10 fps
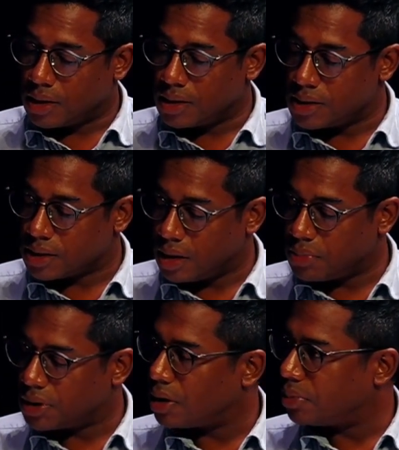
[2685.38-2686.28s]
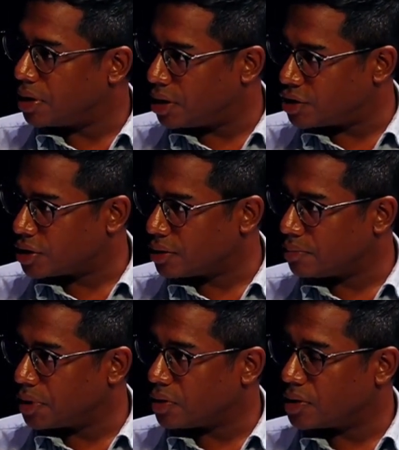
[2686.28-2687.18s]
This can be double-edged
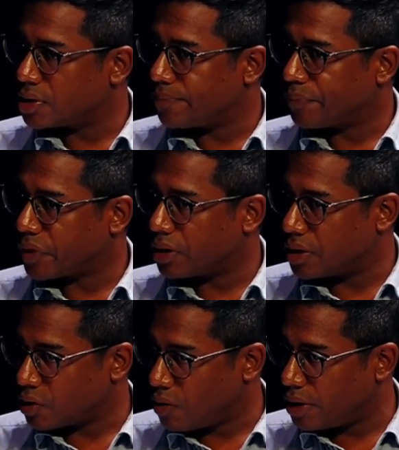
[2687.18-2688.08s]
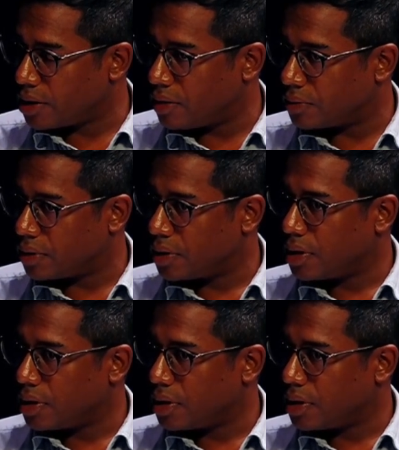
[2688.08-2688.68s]
because there's calling out,